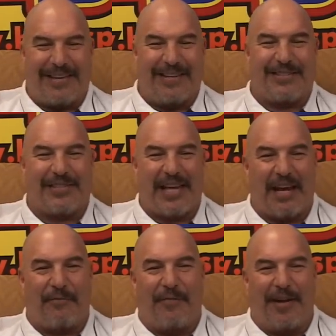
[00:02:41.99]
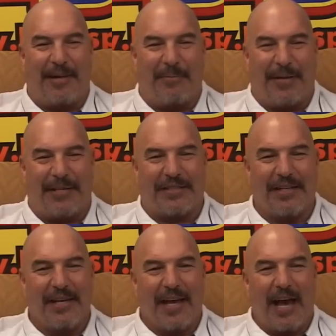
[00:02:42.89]
I, it's kind of funny because
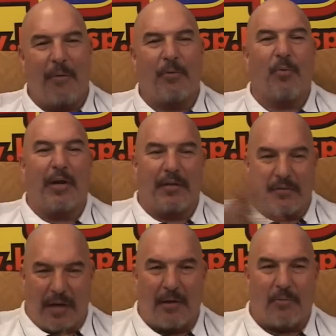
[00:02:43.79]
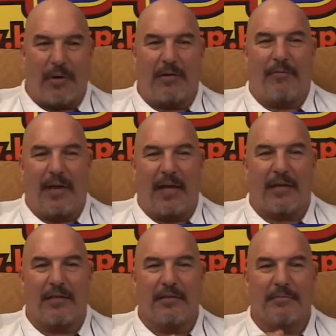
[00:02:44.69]
I would run a I'd run a
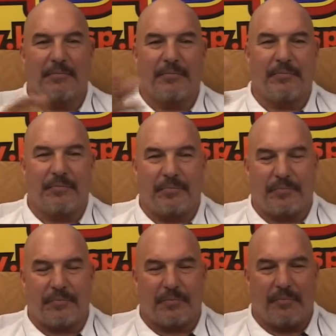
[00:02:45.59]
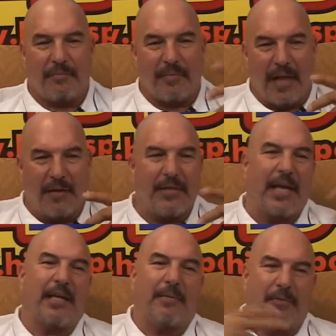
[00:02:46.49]
van. I'd
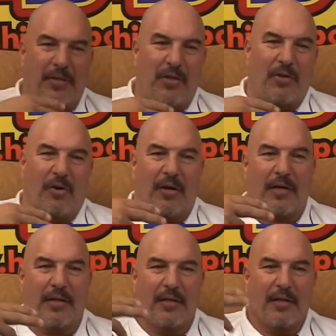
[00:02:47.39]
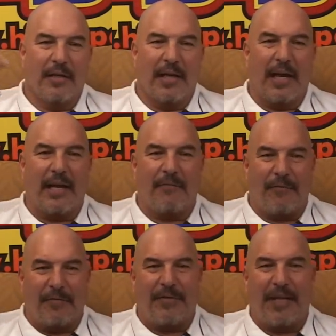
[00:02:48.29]
take it up to New York, and i had
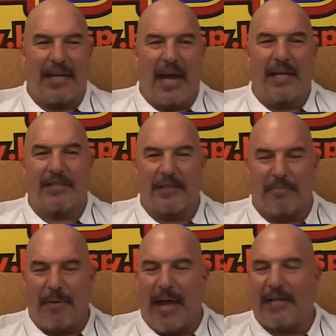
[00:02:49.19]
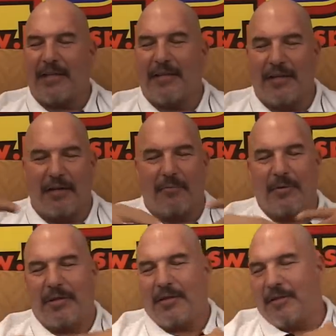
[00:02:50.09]
15 guys, and they're packed in there
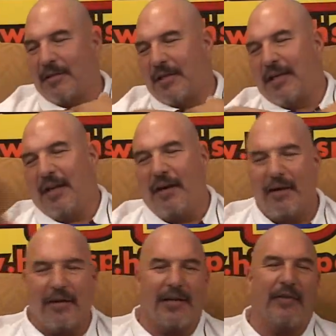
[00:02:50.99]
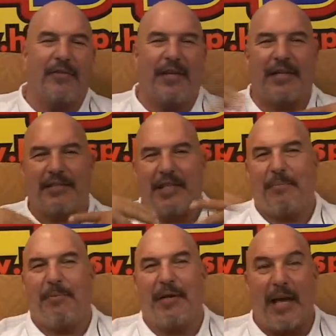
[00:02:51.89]
with the gear and everything,
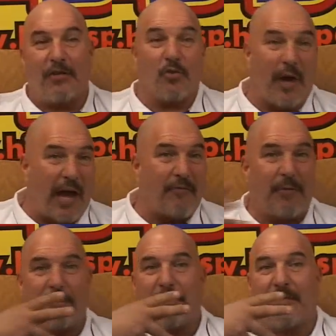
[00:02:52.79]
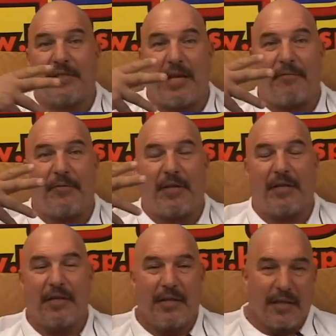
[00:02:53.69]
sleeping. I drive them up there
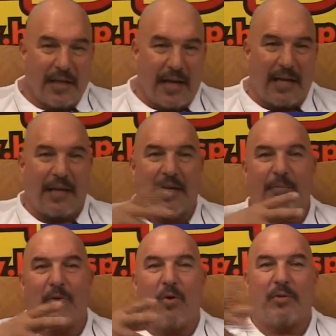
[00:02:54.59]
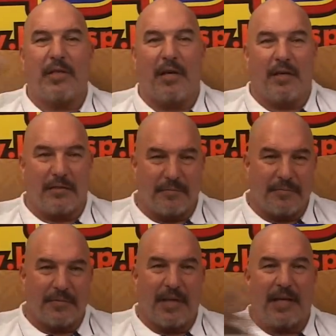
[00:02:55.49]
safely. I get them in a hotel.
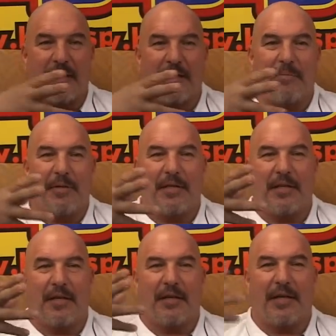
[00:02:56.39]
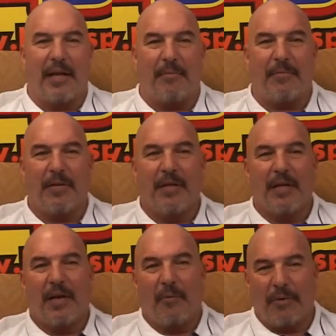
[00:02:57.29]
I get them in there, and
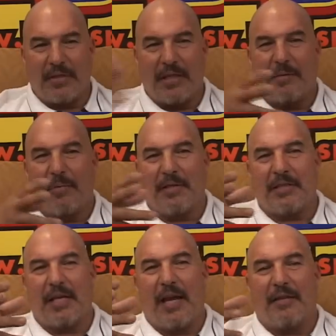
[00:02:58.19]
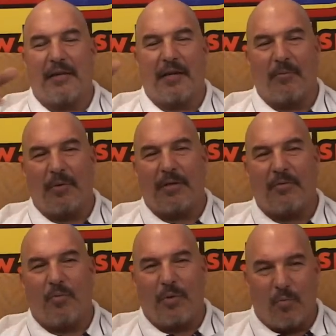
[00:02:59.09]
I would sit them inside there, and
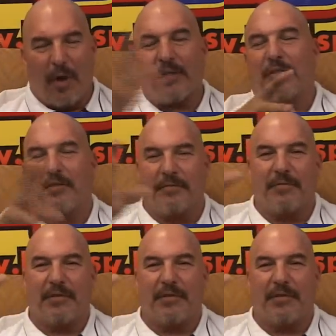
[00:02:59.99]
we'd, we'd wrestle.